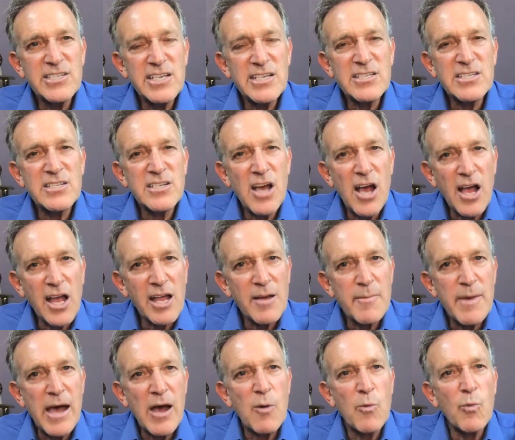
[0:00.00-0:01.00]
just talk
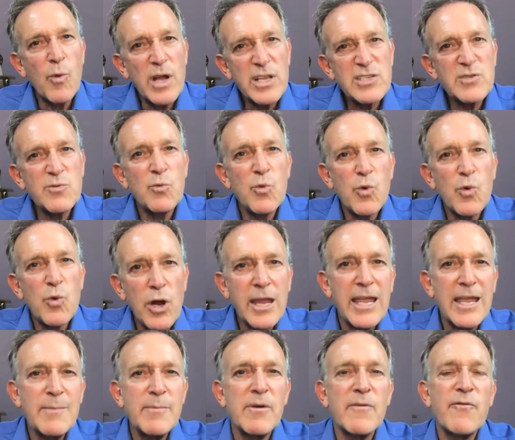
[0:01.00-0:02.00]
about what's
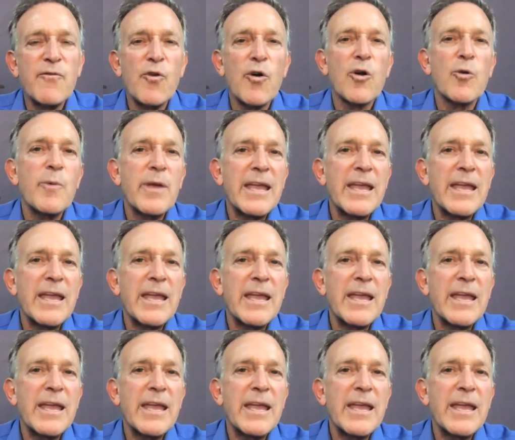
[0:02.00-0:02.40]
working before